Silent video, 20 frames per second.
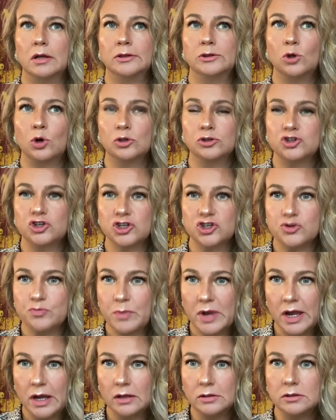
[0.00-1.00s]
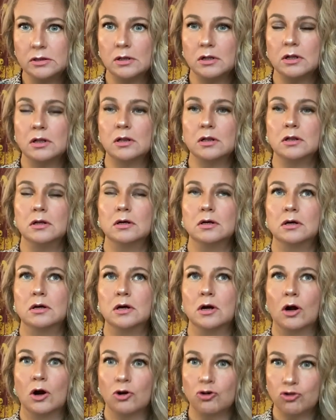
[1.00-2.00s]
non-judgmental
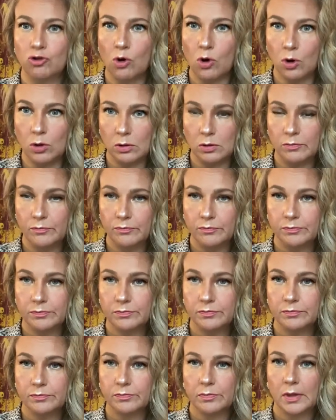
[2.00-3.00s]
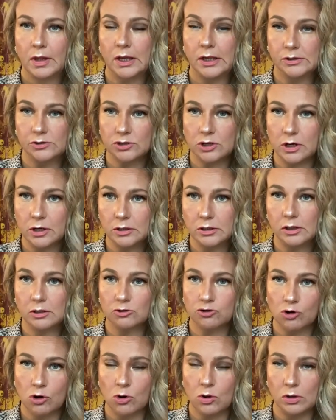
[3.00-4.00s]
role, internal
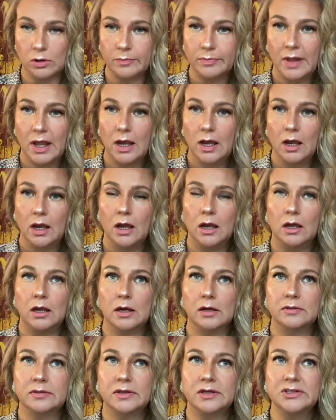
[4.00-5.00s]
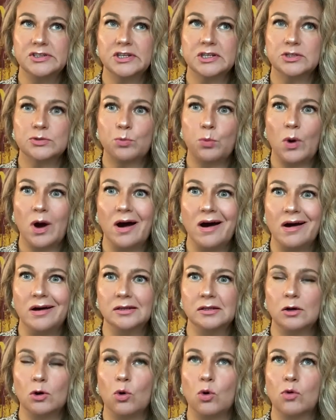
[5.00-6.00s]
role. And this is
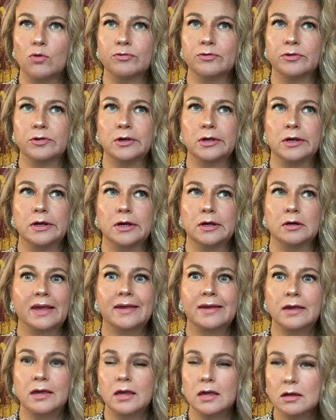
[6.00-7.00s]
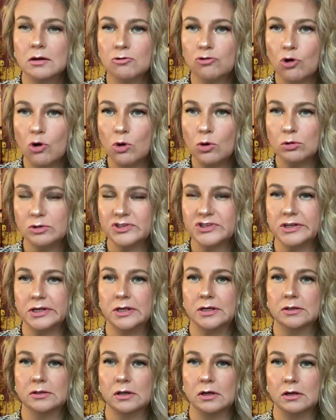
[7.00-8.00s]
one of the key roles
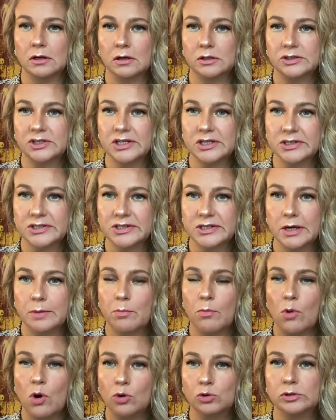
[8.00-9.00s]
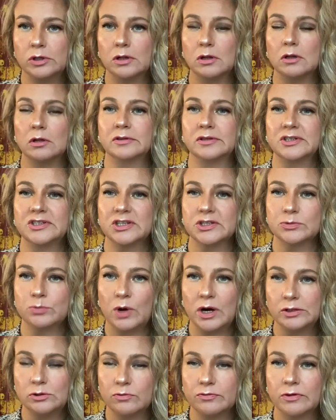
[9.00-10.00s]
in a TSM model. This is
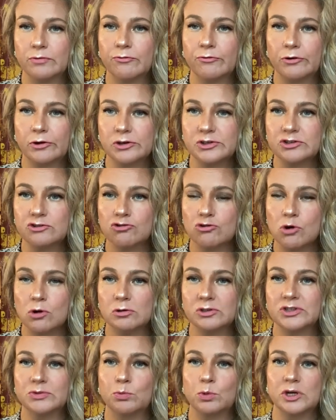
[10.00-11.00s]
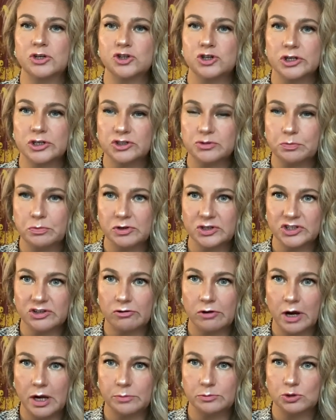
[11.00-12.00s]
one of the first roles which is
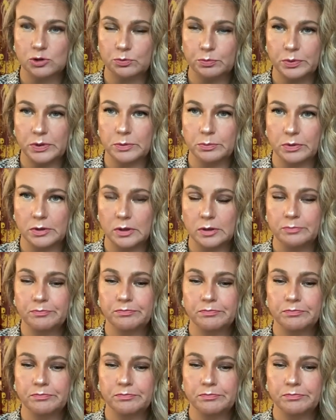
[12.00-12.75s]
prescribed to people.